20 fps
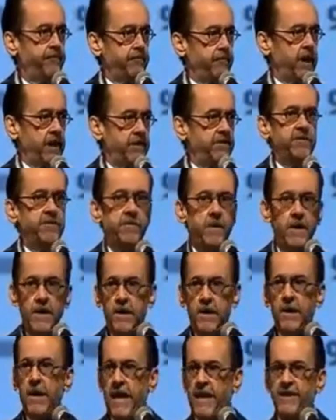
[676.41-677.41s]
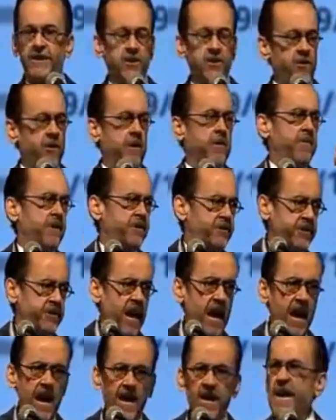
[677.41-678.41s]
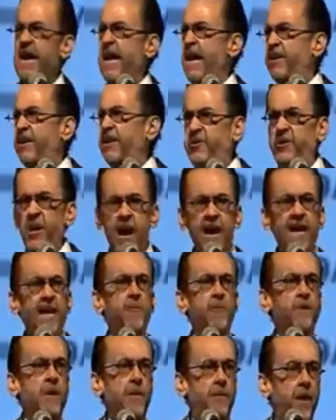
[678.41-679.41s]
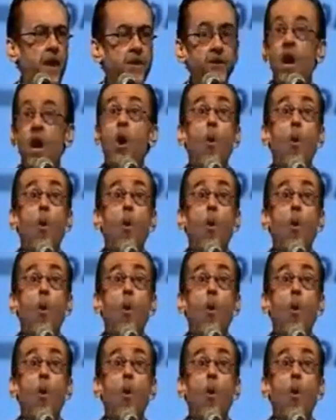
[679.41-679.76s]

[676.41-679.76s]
It's either the Mossad, it's Cheney with the plunge.